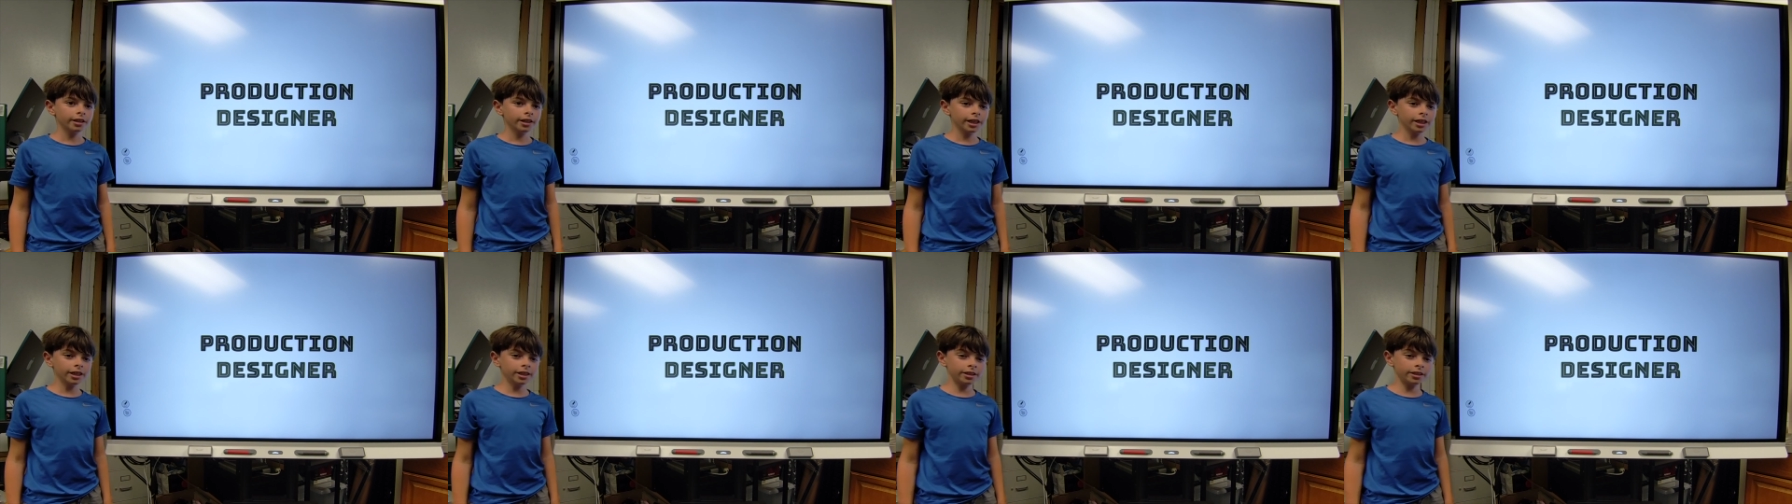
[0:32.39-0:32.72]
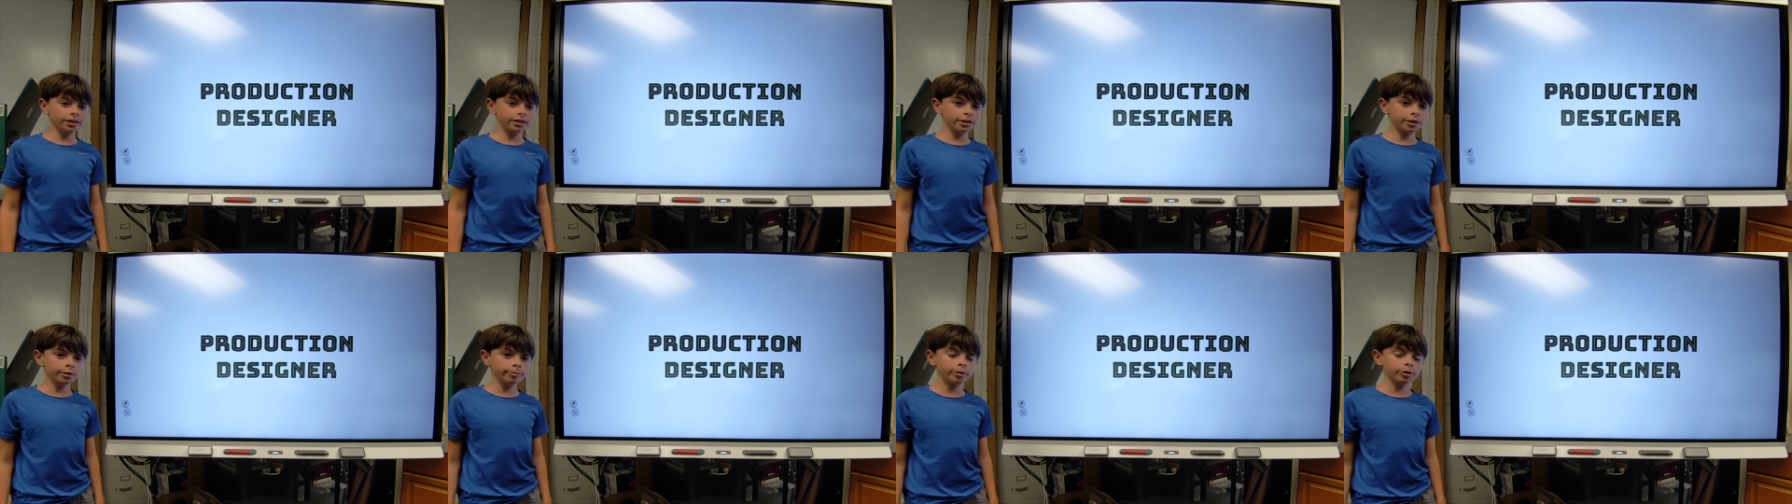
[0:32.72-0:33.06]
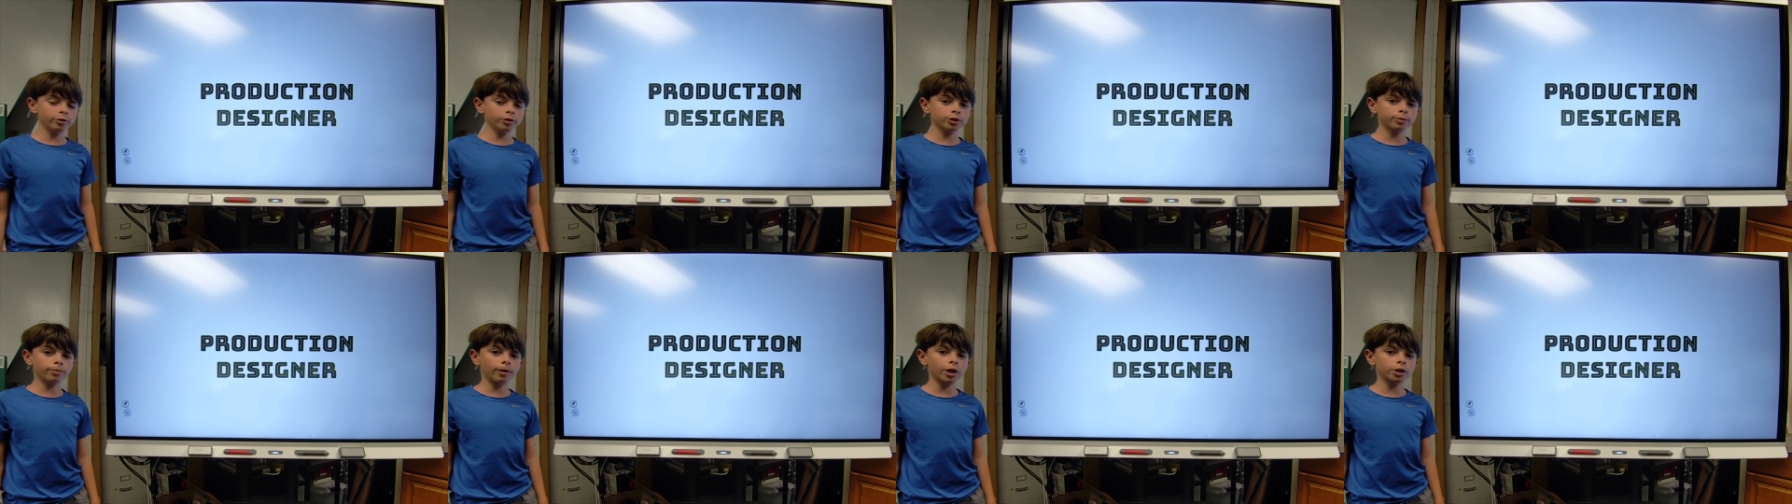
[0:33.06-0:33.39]
is to
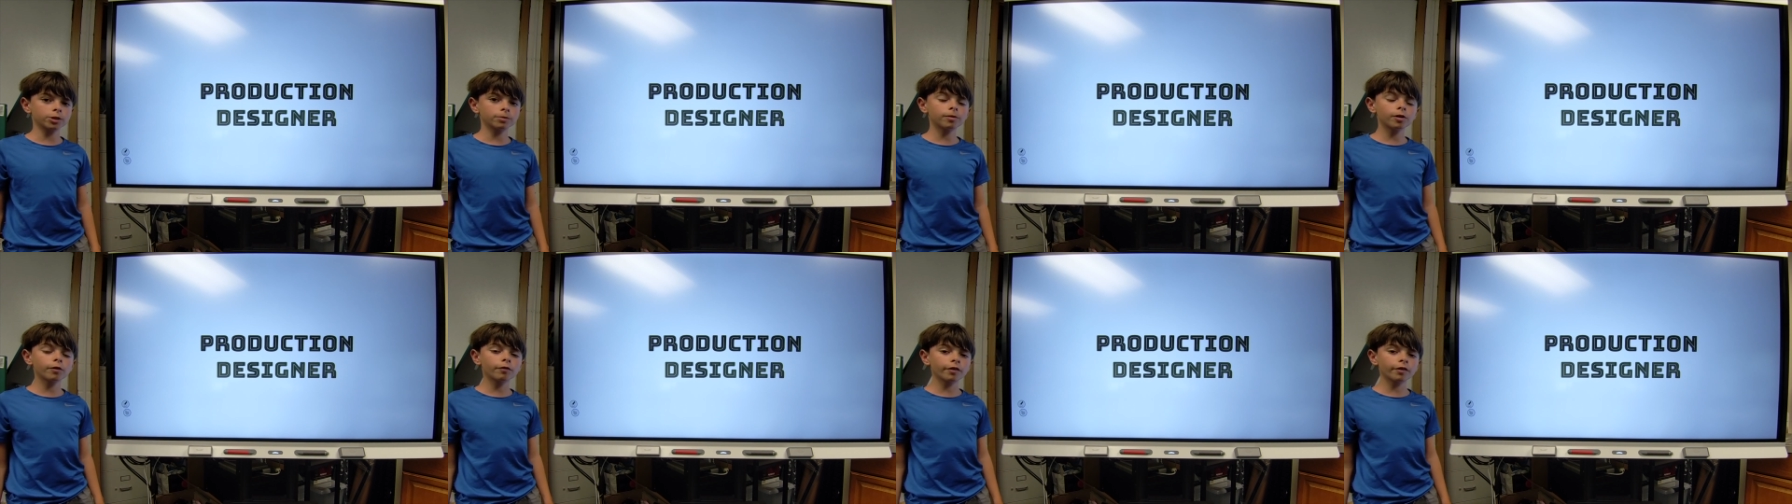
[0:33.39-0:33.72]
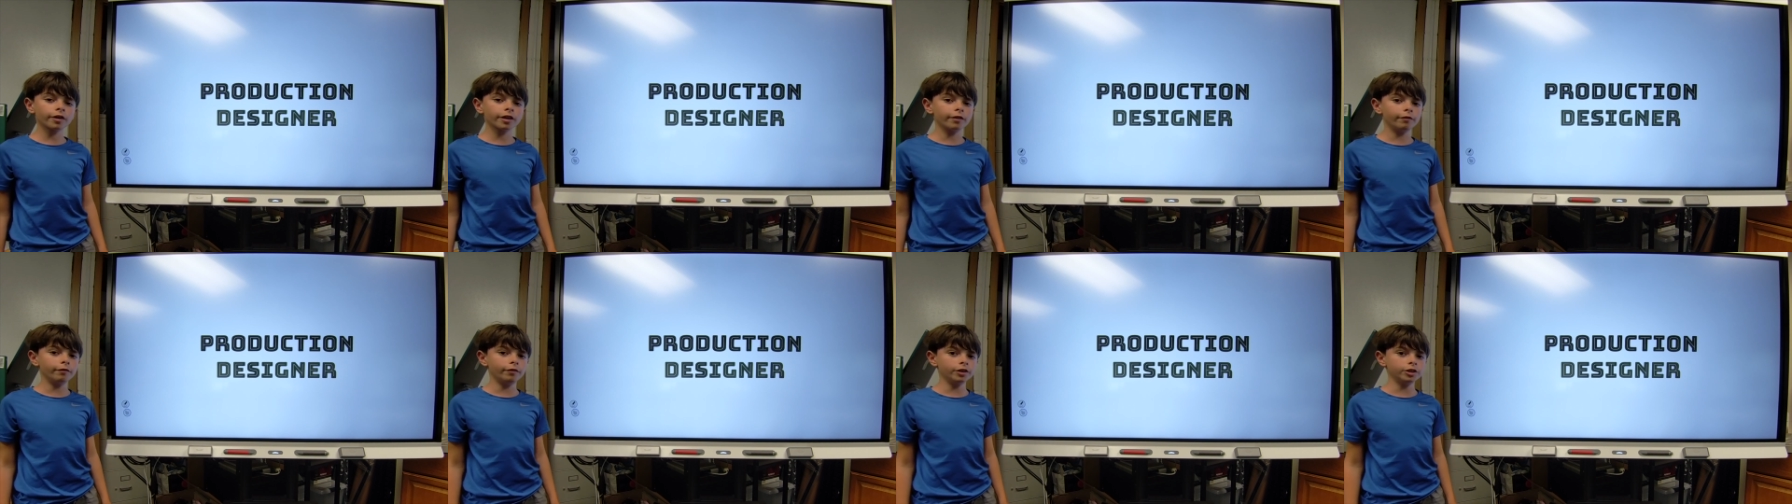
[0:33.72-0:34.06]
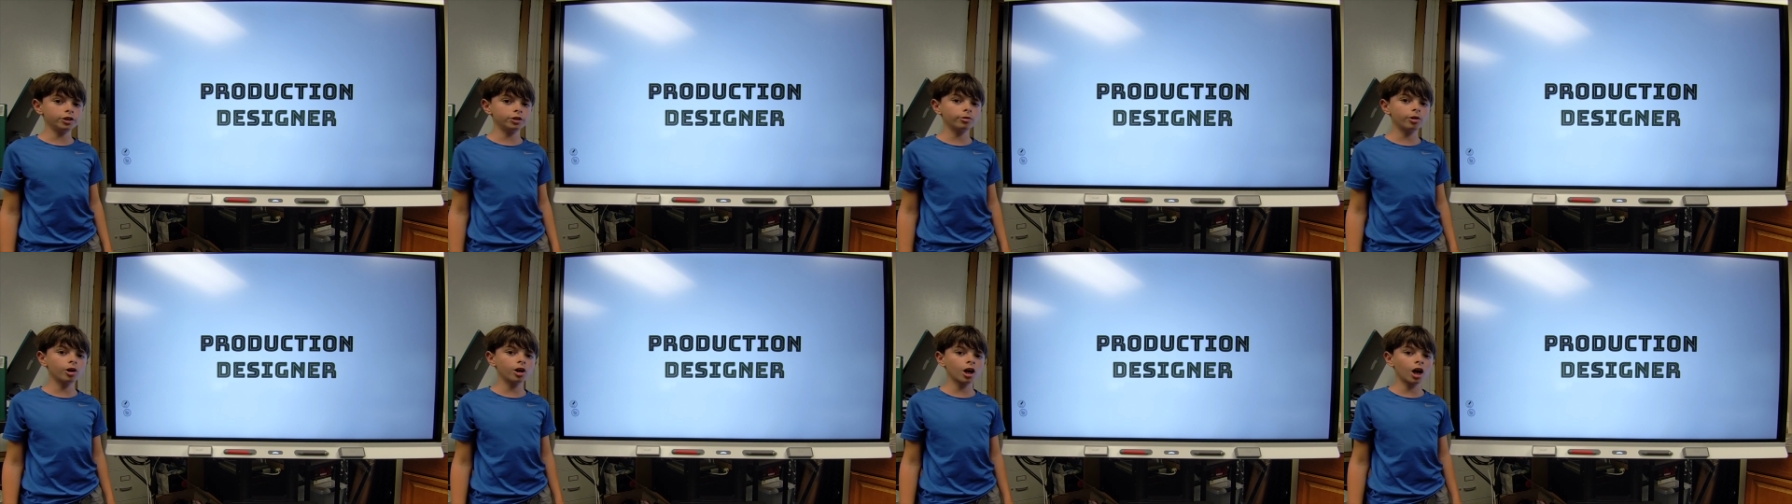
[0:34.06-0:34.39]
be responsible for the
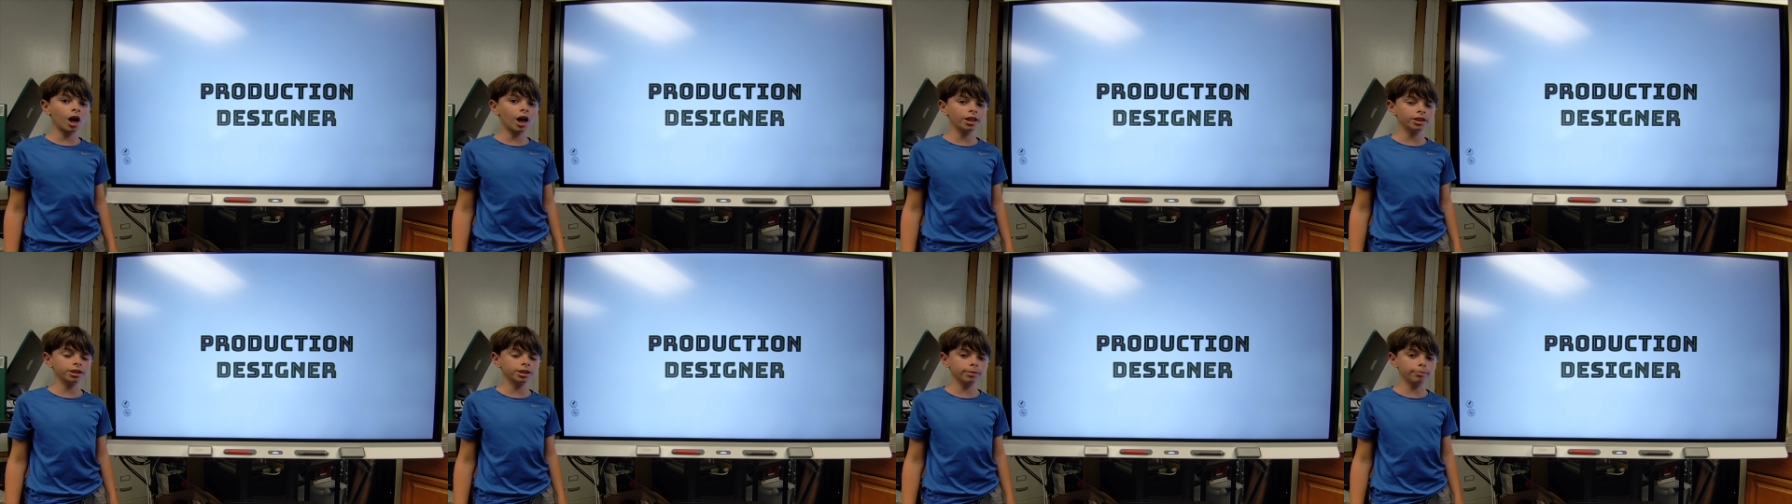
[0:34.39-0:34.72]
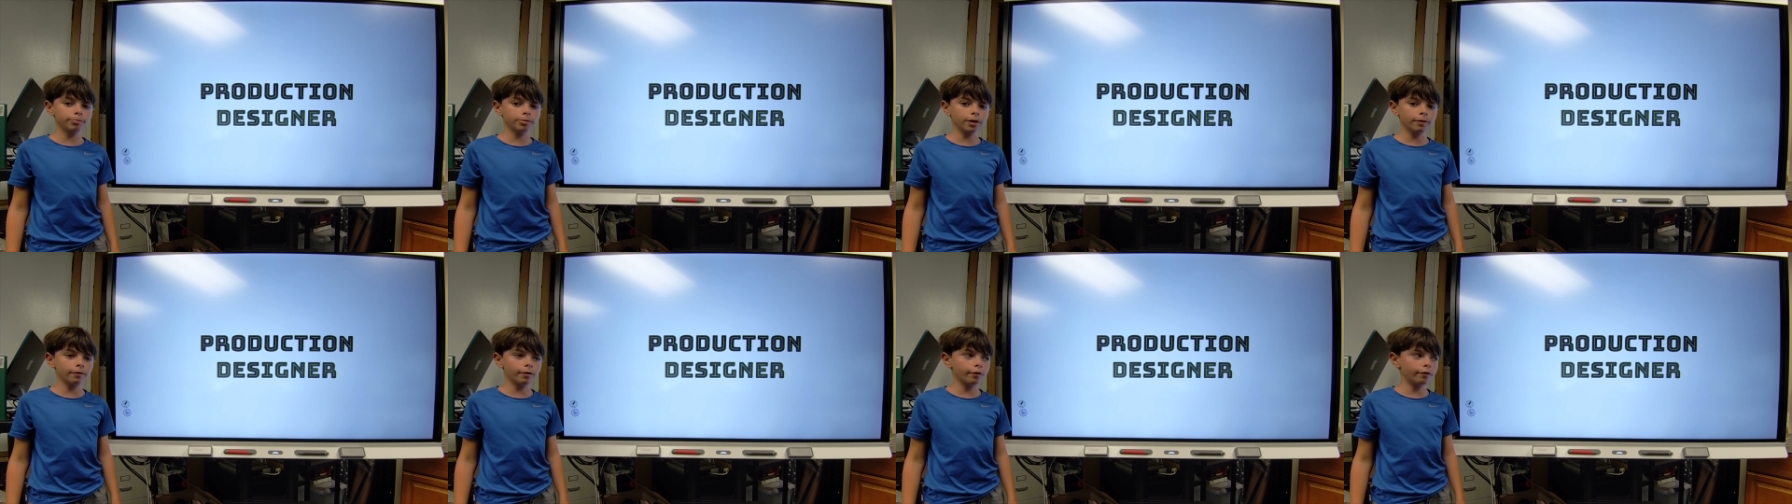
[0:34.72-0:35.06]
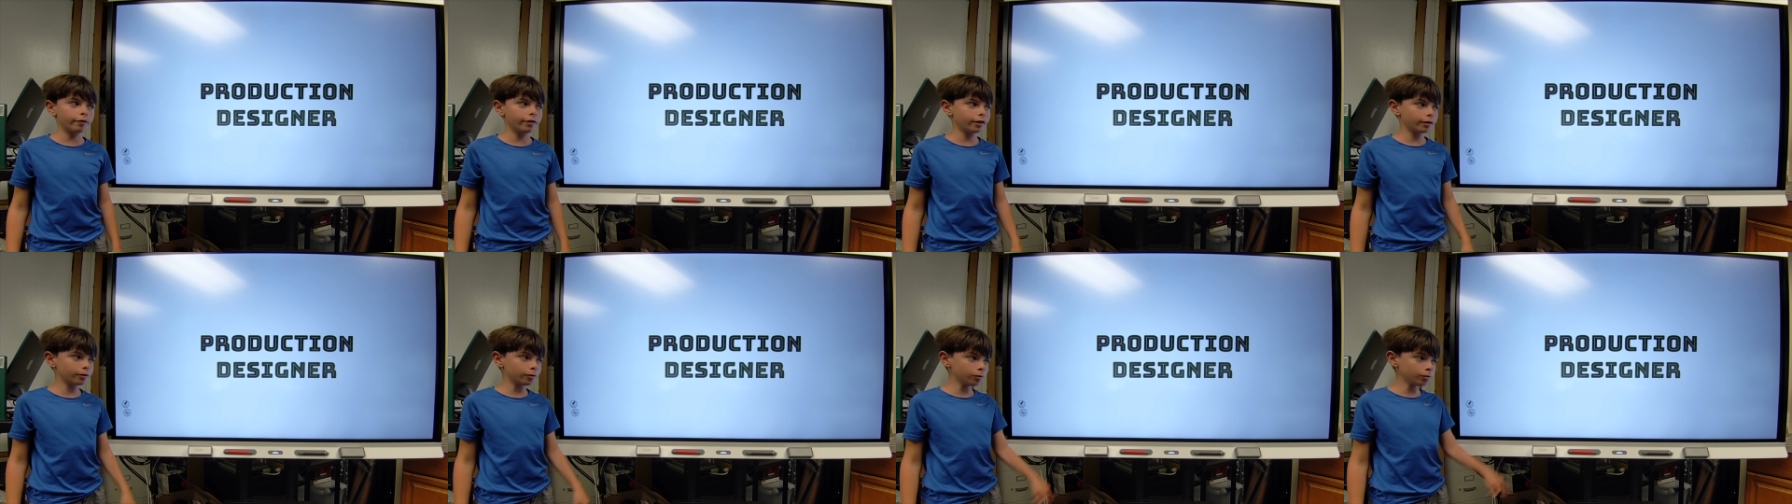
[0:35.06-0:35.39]
visual concept of a film.